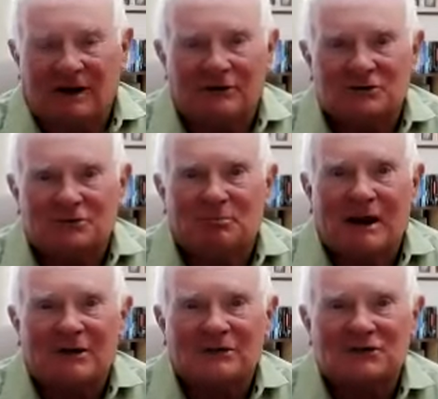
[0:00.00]
I'll just
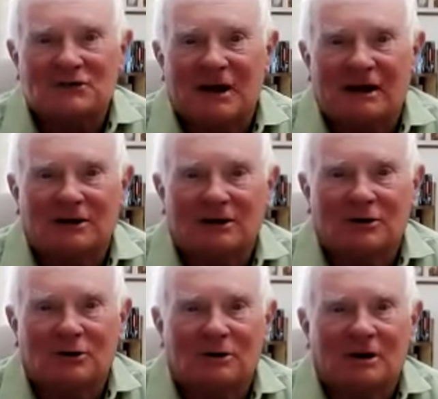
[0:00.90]
pass this out to
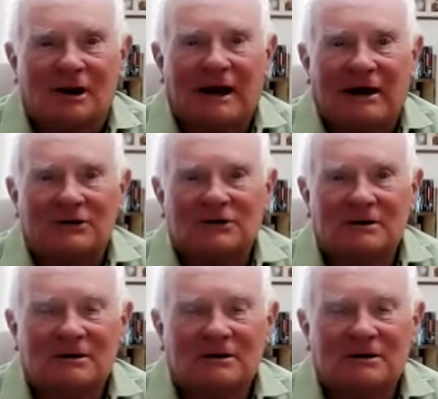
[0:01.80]
the whole class.